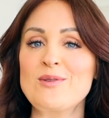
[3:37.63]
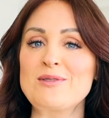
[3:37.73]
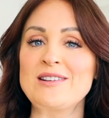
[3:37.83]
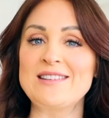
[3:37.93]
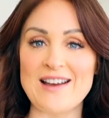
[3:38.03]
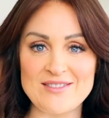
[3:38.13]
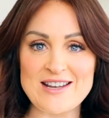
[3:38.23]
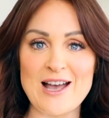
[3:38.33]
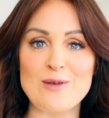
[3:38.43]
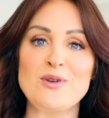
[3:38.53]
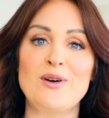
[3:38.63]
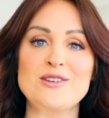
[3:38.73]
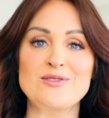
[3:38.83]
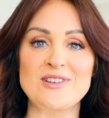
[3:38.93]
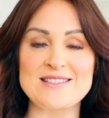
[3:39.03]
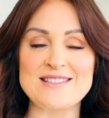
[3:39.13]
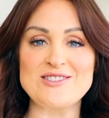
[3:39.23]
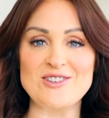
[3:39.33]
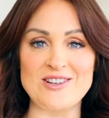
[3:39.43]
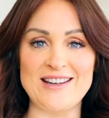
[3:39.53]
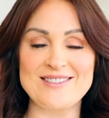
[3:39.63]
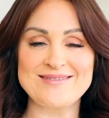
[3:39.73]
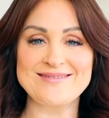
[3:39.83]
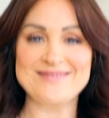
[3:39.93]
We would love to help you on your real estate journey.